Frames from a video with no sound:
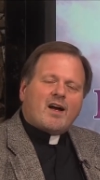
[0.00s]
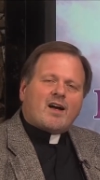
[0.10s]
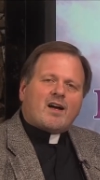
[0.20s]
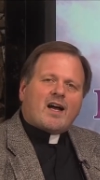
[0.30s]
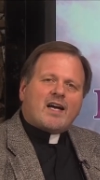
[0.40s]

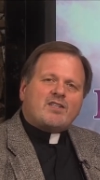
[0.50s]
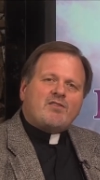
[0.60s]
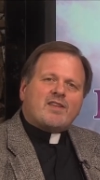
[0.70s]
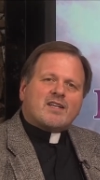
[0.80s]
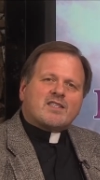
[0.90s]
Uh, I
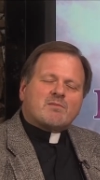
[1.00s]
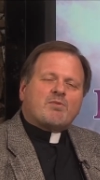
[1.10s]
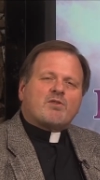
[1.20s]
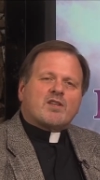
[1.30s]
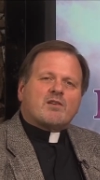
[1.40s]
do think it's
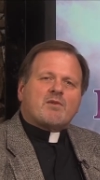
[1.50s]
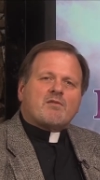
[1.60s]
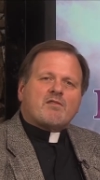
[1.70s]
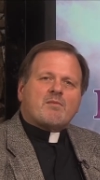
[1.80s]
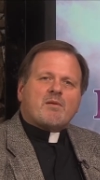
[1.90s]
important that we
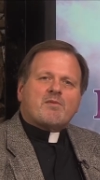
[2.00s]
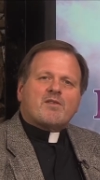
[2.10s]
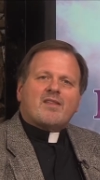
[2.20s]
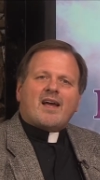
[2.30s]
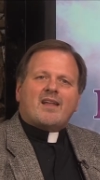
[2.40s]

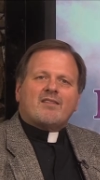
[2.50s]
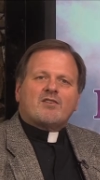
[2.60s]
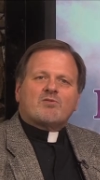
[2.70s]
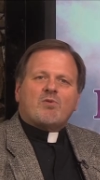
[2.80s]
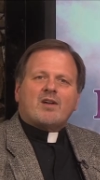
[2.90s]
remember that
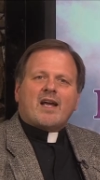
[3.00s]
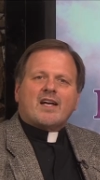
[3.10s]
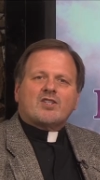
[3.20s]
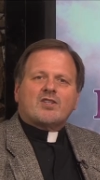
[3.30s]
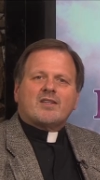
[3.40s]
there's one
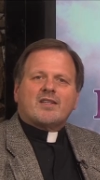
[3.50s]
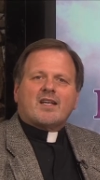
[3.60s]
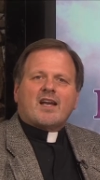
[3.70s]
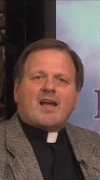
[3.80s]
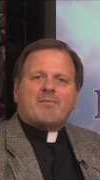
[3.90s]
action that
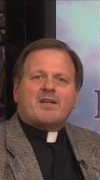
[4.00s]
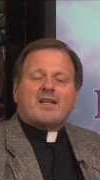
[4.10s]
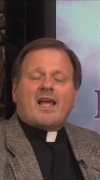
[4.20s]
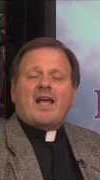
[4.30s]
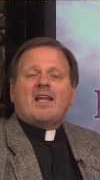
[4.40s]
can happen
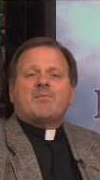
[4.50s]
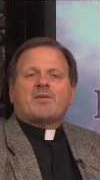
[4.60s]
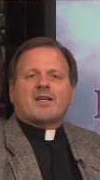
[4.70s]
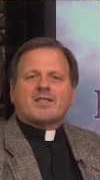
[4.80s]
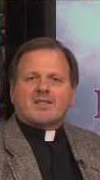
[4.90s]
in any
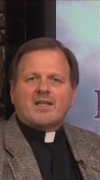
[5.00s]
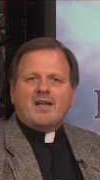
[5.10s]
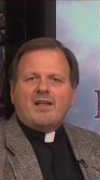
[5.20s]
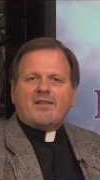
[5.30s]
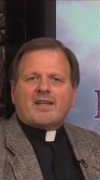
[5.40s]
place
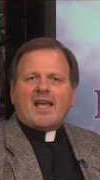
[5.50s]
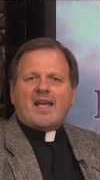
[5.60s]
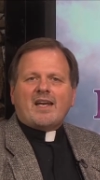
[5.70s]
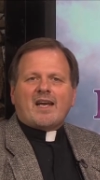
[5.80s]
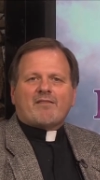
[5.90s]
that
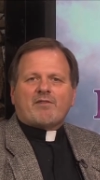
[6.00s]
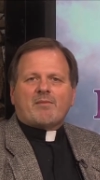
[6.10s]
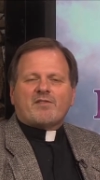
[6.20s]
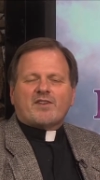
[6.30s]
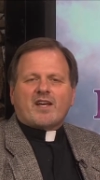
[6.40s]
can have
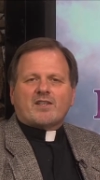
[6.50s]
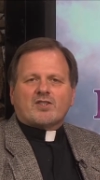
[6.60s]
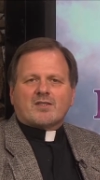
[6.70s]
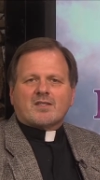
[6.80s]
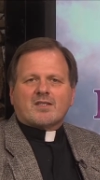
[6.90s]

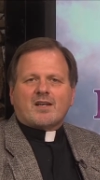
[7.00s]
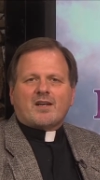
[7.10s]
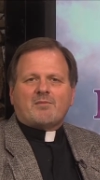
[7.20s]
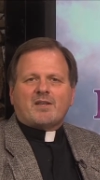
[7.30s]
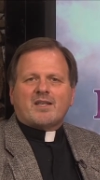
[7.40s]
ramifications
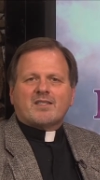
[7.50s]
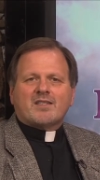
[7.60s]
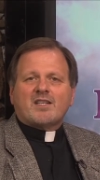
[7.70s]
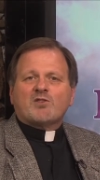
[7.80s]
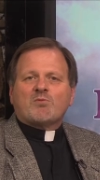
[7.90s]
uh, because
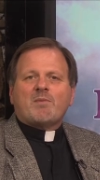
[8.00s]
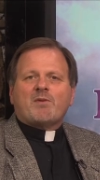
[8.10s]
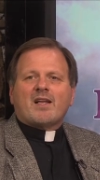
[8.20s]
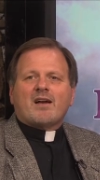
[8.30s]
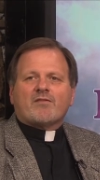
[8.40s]
things
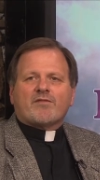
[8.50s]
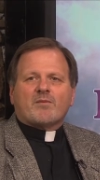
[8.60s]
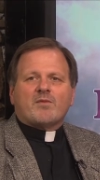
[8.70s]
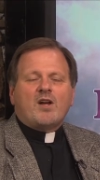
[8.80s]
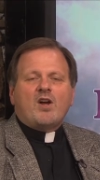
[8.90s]
ripple out
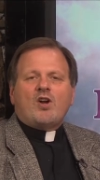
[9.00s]
from